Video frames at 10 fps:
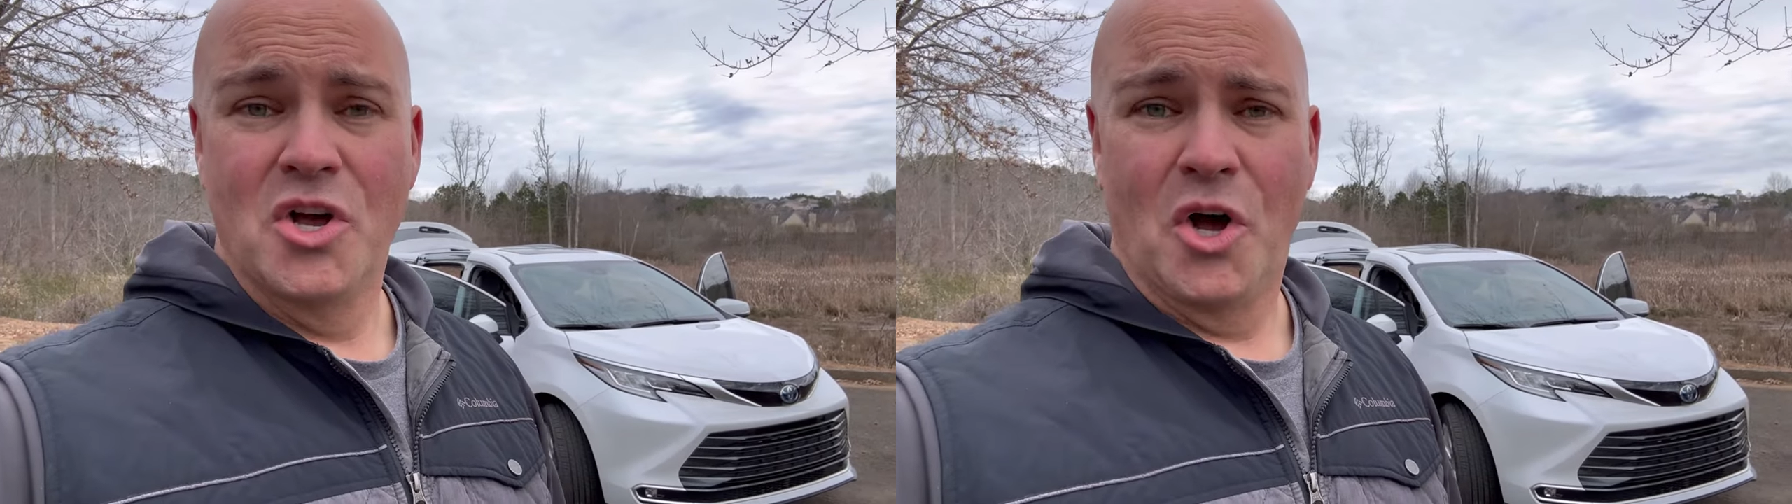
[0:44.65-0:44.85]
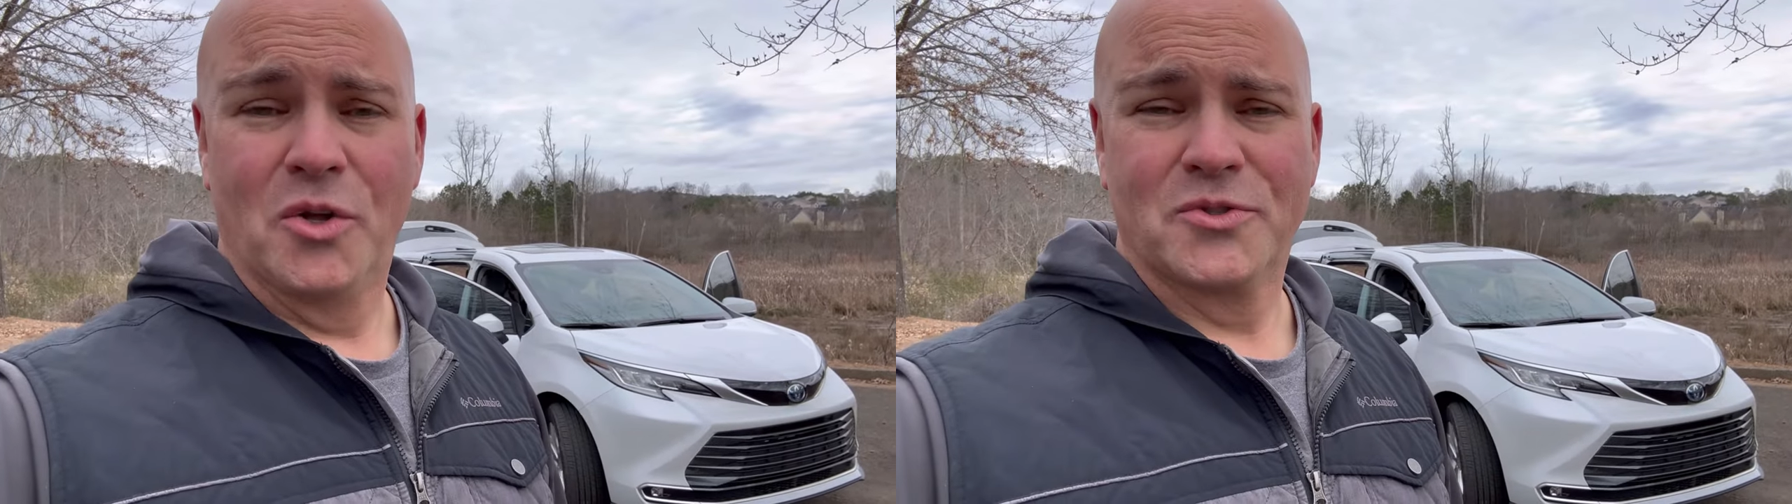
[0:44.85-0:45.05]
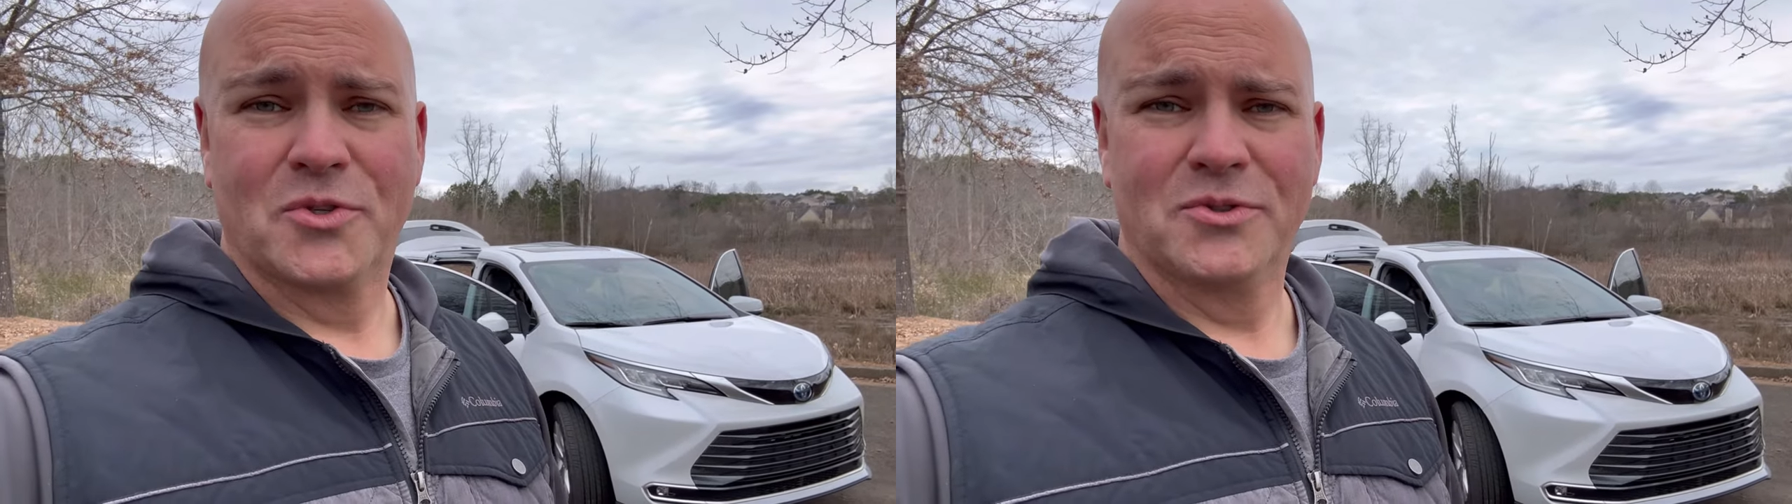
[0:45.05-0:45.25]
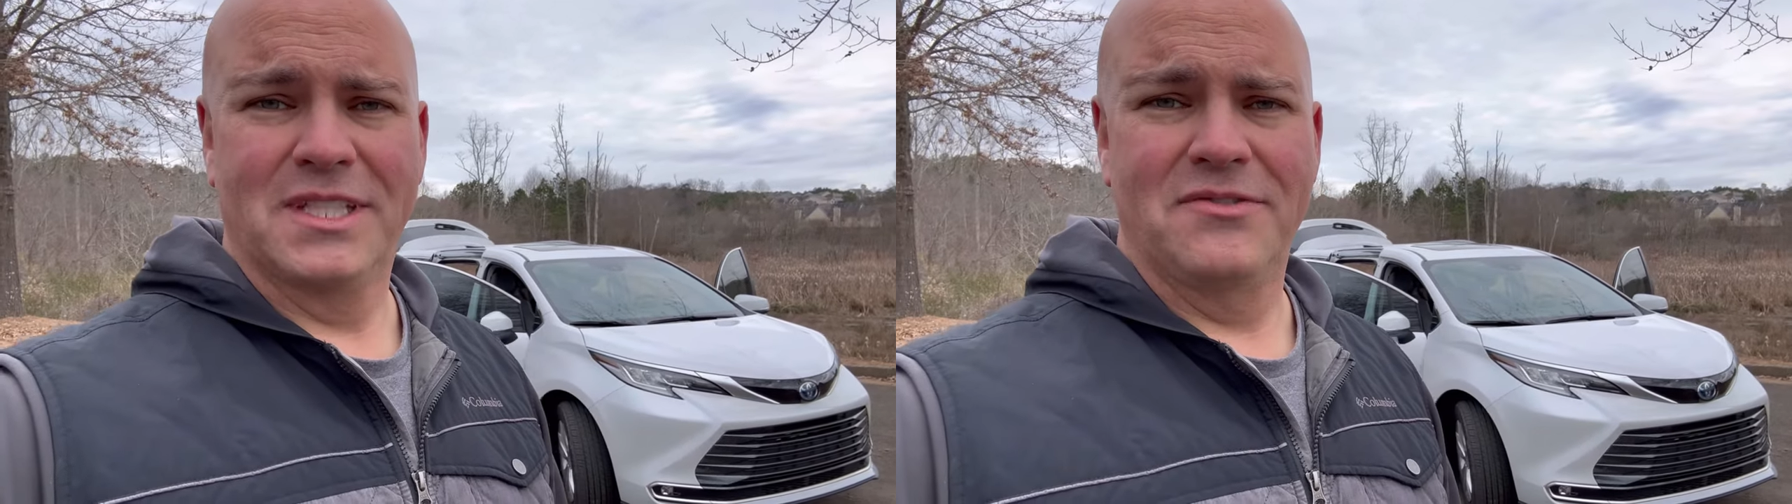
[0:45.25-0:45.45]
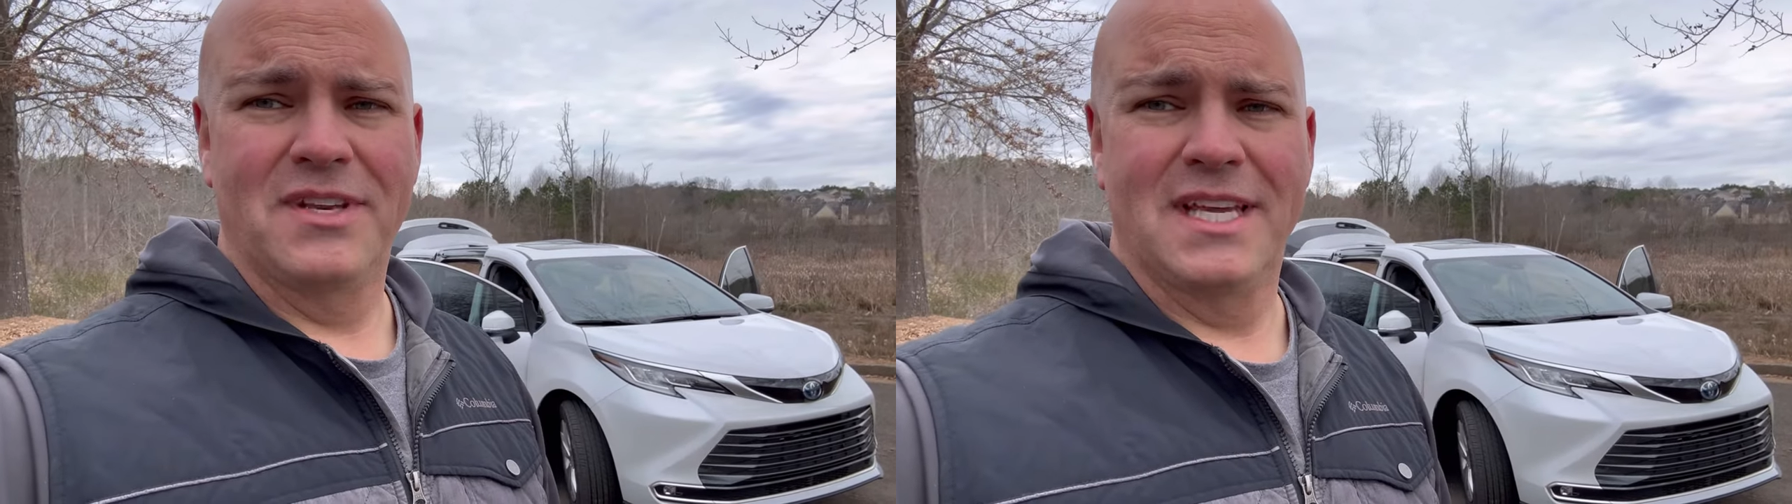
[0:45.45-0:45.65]
old school
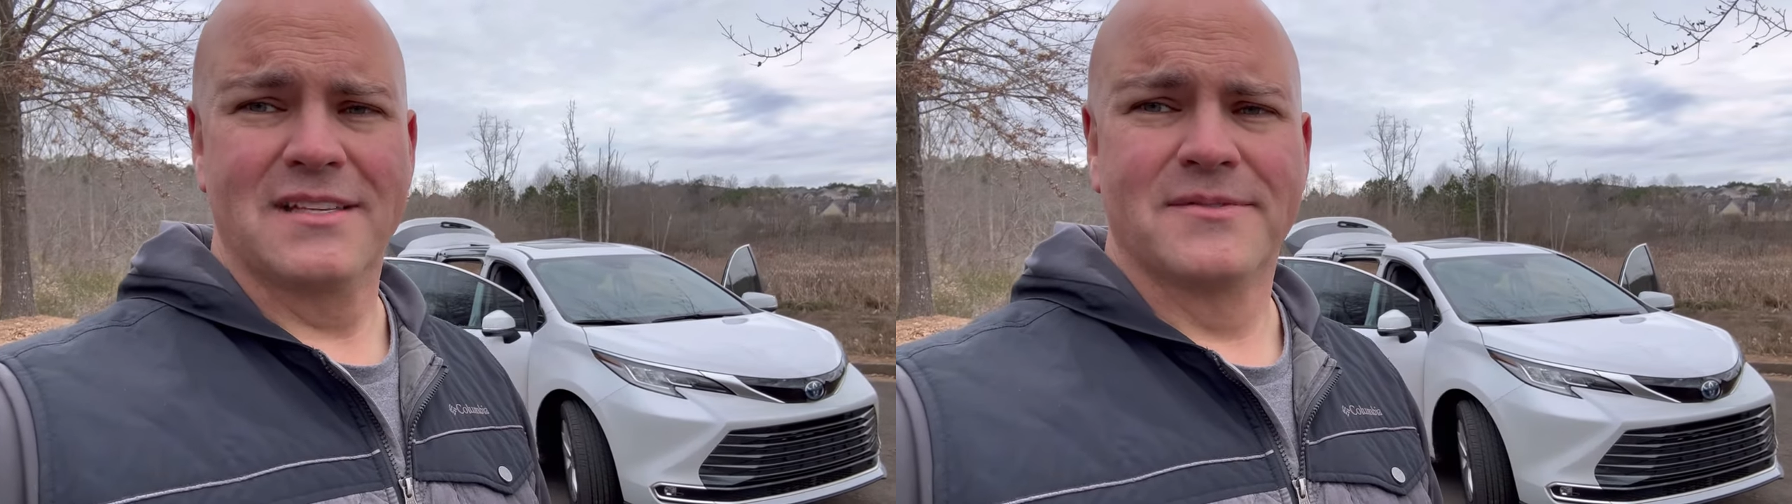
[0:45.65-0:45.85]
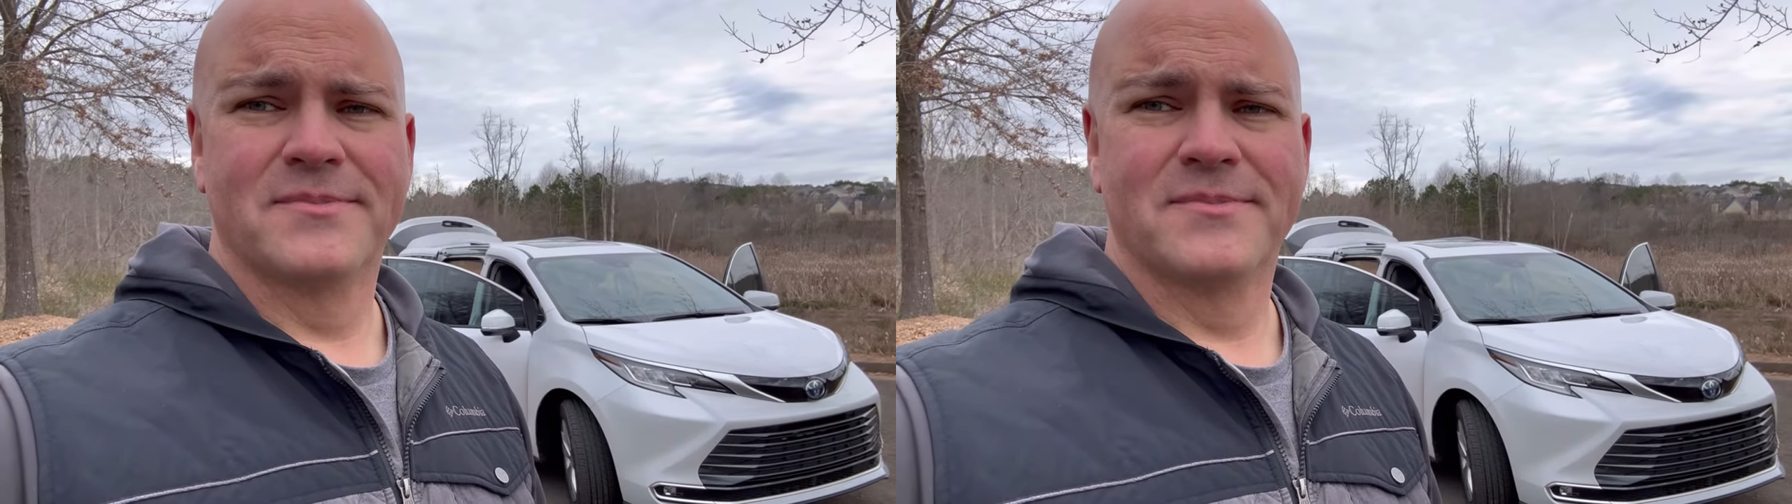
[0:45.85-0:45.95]
DVDs.